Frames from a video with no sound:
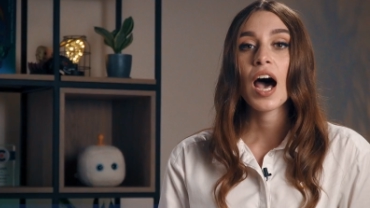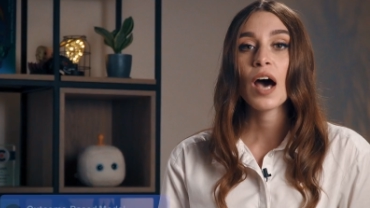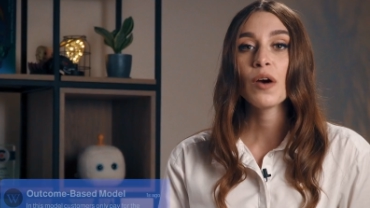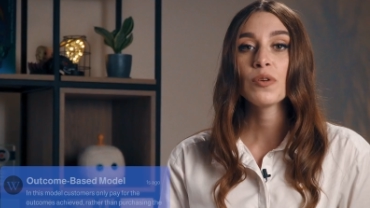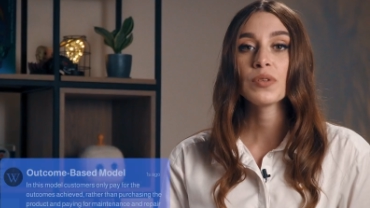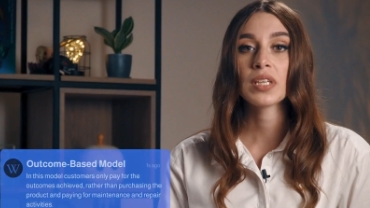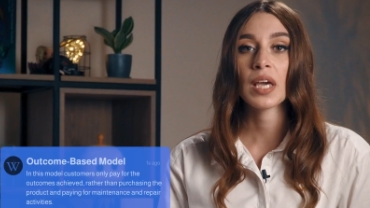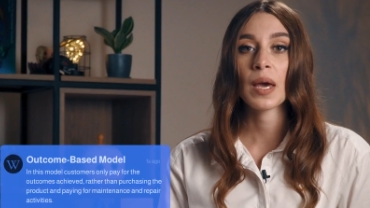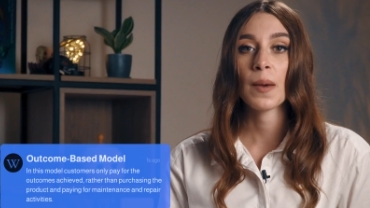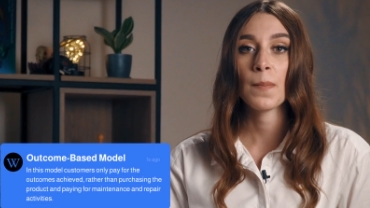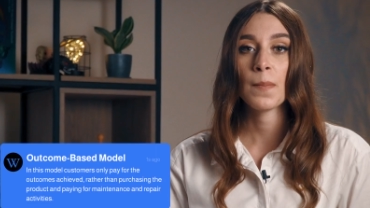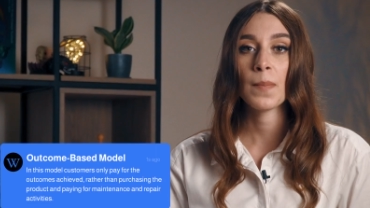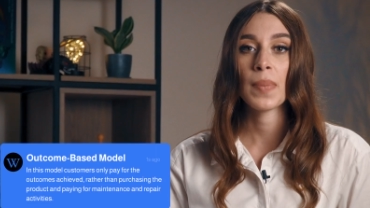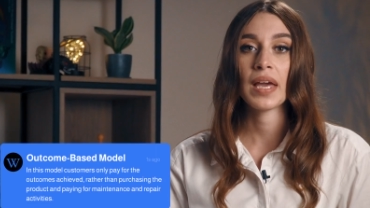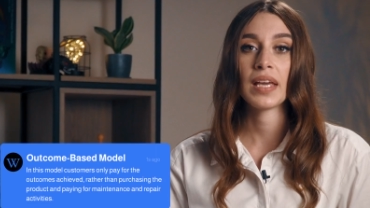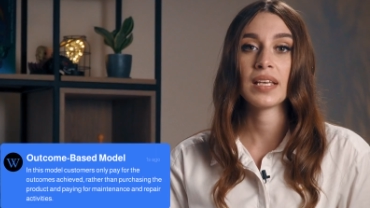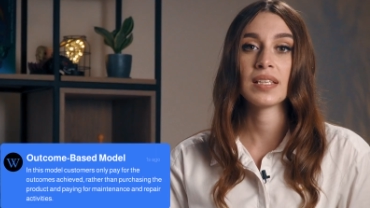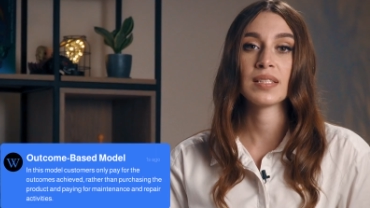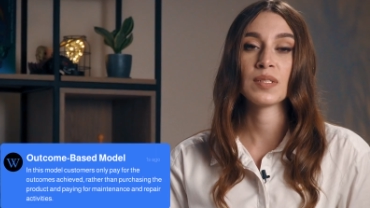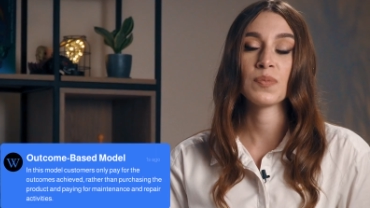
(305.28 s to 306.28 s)

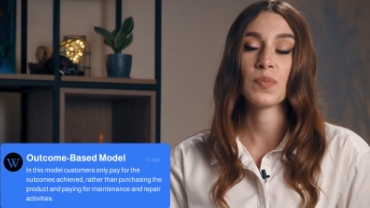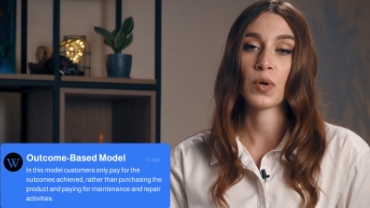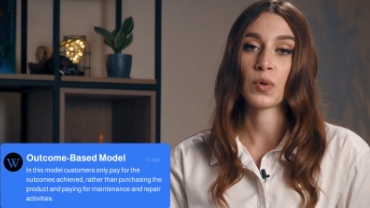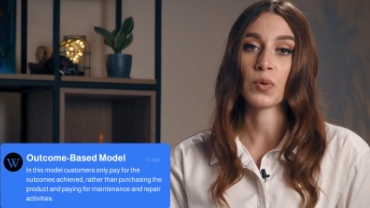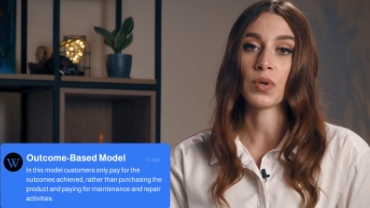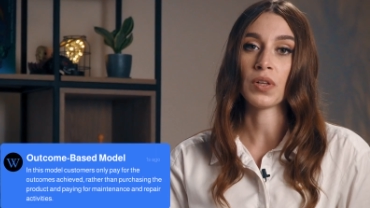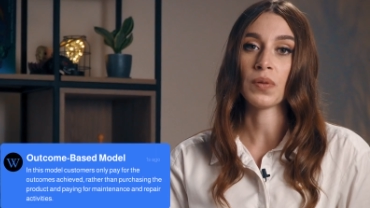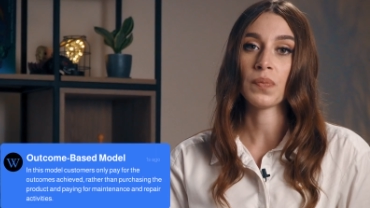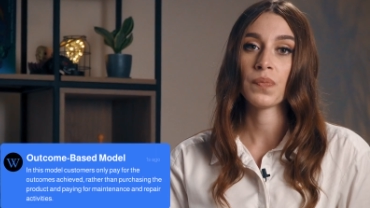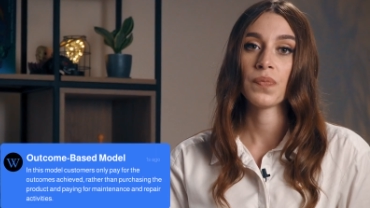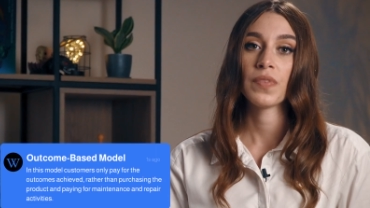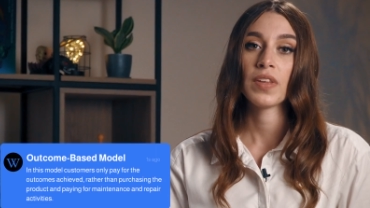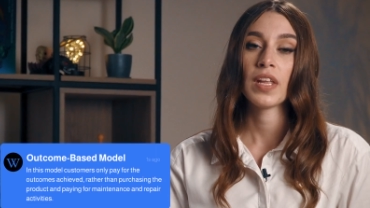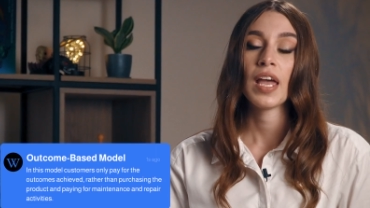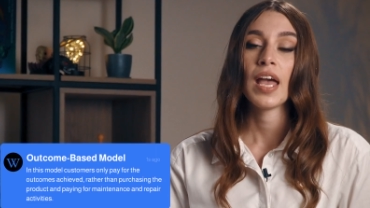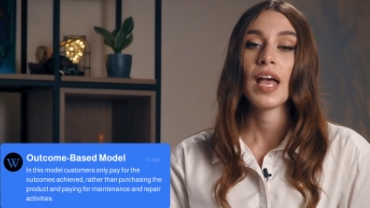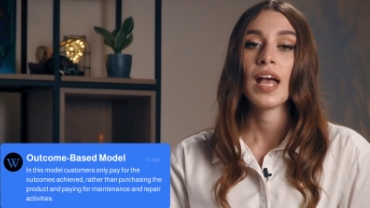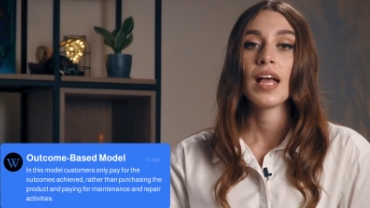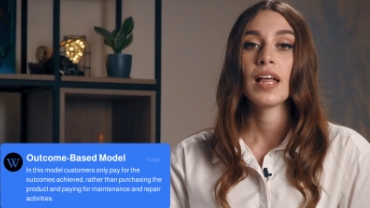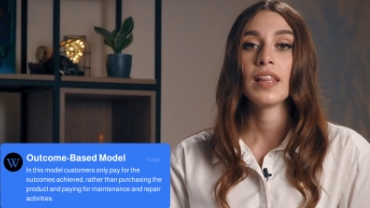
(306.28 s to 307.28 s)
Outcome-based model.
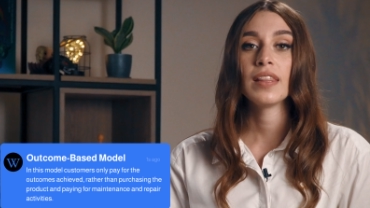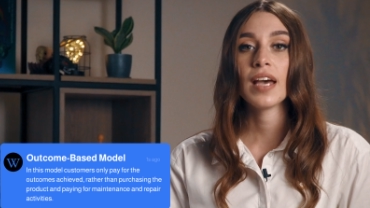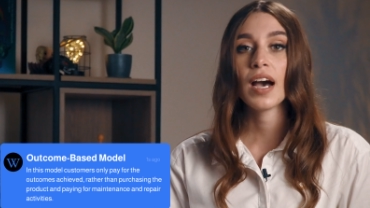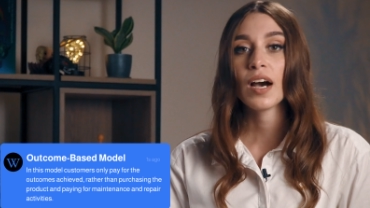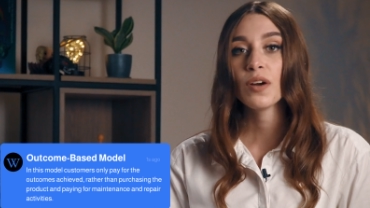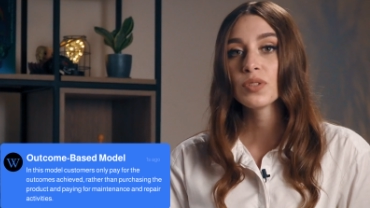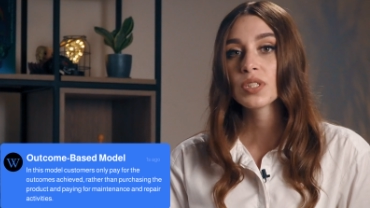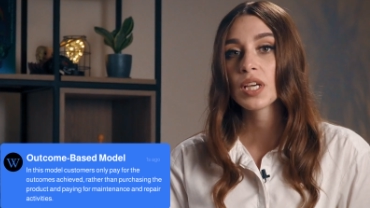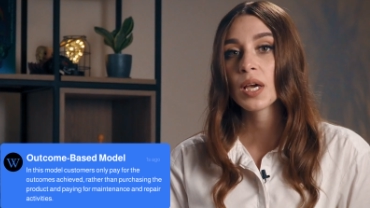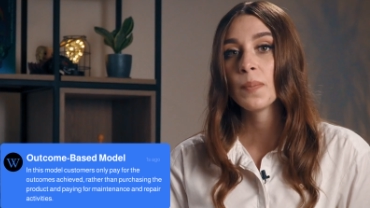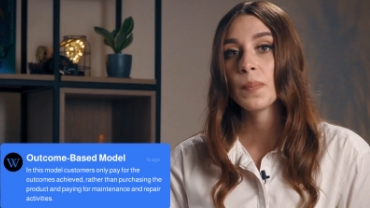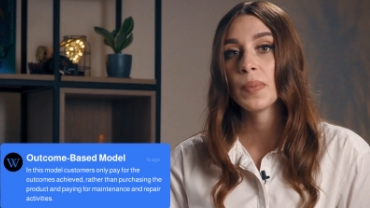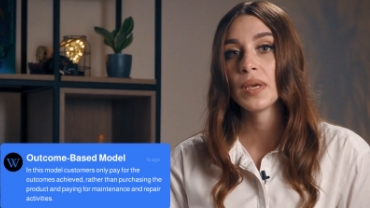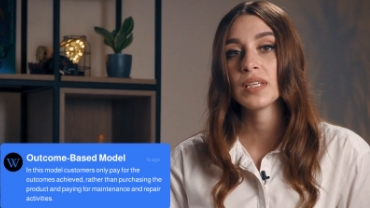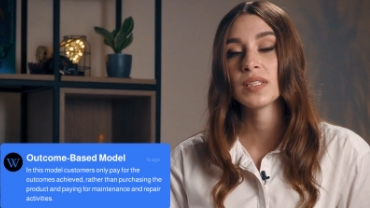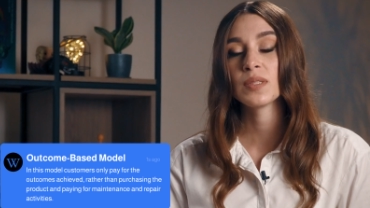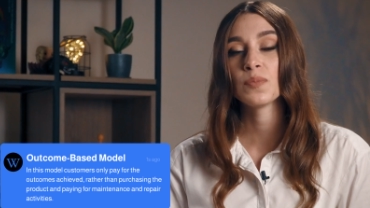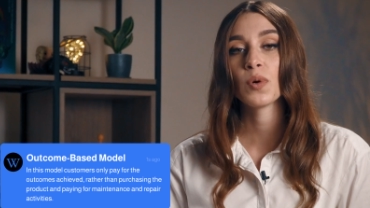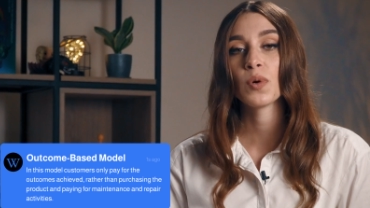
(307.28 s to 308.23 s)
In the outcome-based